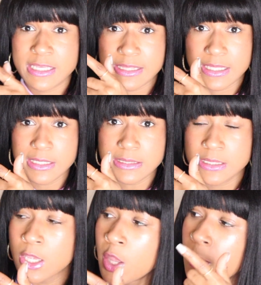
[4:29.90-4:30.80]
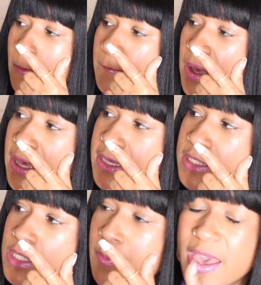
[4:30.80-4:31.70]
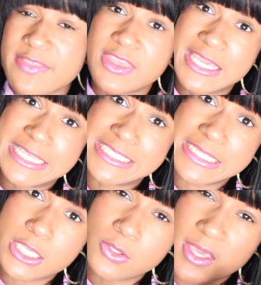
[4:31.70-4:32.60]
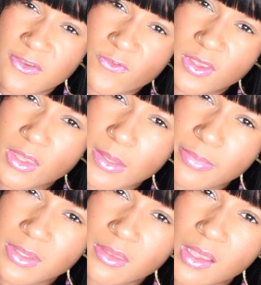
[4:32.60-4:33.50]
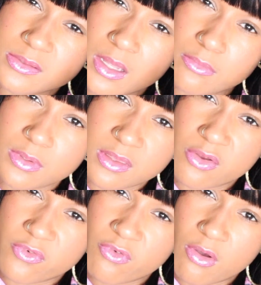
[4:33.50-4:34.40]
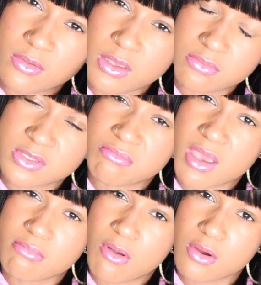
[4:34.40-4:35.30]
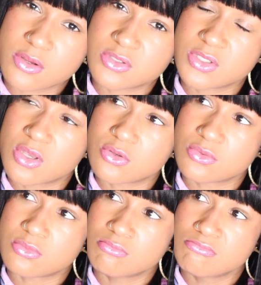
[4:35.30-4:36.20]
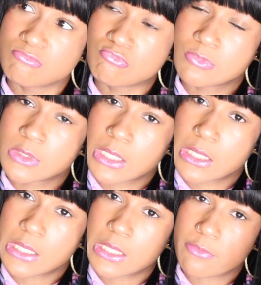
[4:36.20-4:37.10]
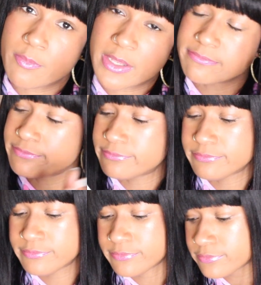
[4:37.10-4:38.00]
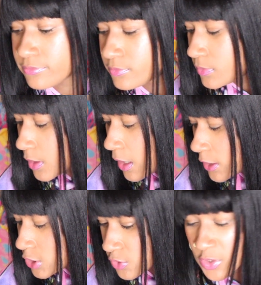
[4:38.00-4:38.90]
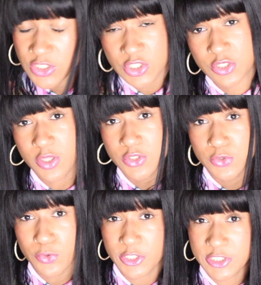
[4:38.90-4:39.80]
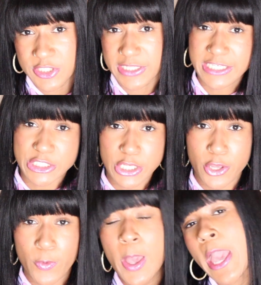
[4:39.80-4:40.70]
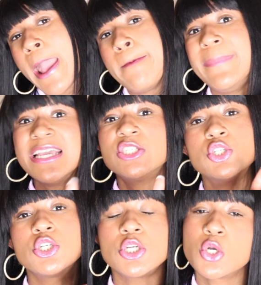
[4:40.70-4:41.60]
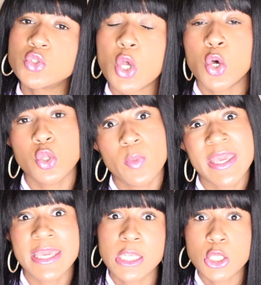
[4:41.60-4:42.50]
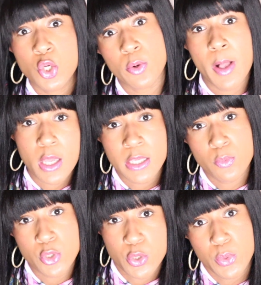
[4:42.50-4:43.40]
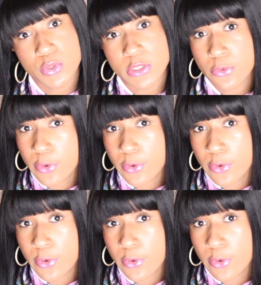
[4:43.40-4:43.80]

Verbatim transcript: like this. But the bad thing is, is that you can't feel it, but that's not really their fault. That was on my part, so never mind. I just wanted to share that story just to let you know. Make sure it goes all the way in your pocket when you use it,